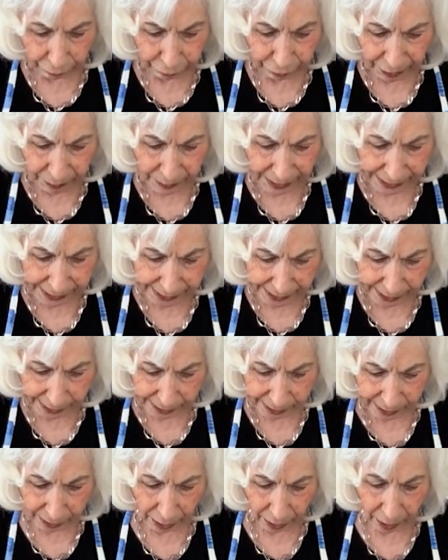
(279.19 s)
very
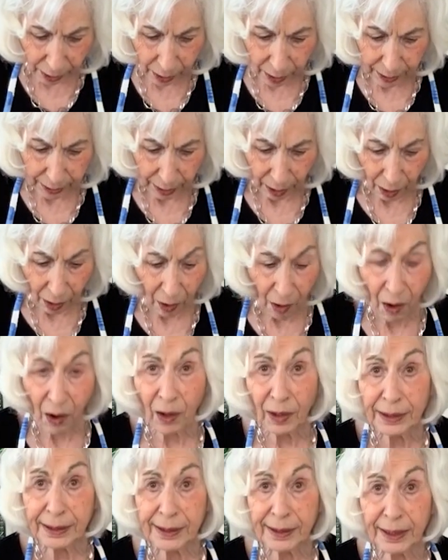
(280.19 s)

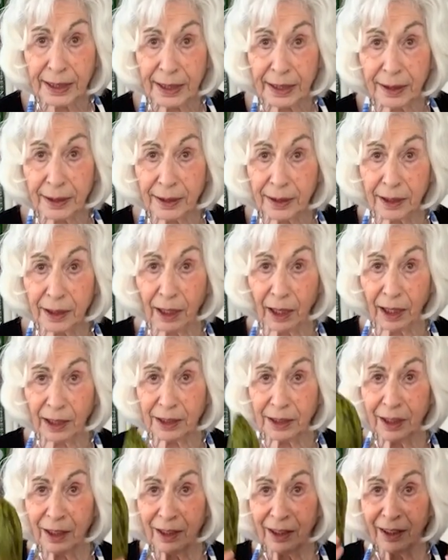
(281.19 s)
hard skin to
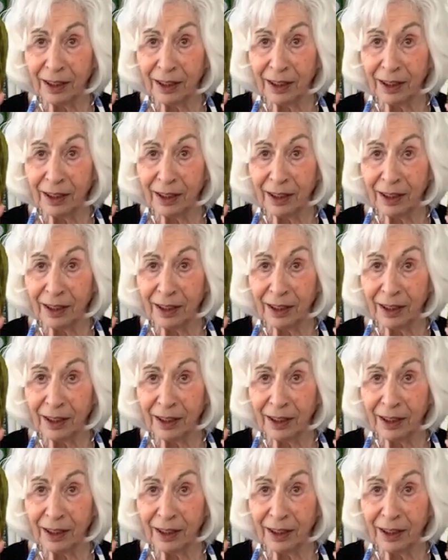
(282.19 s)
cut.